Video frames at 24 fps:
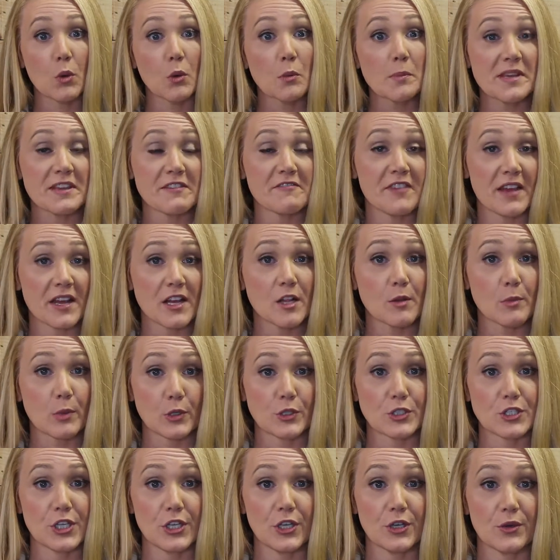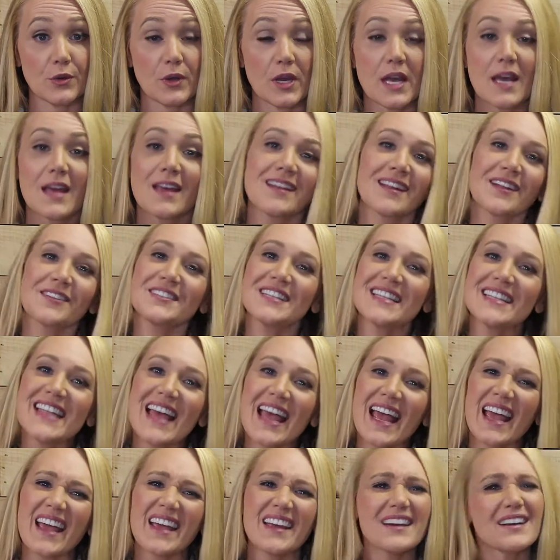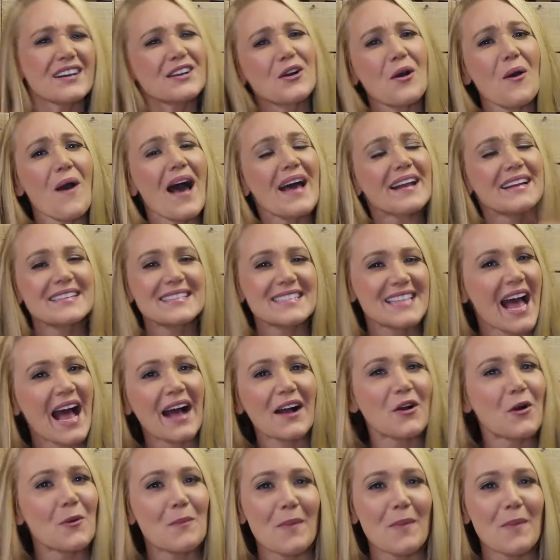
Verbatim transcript: will be available to you. Now today, go ahead and tackle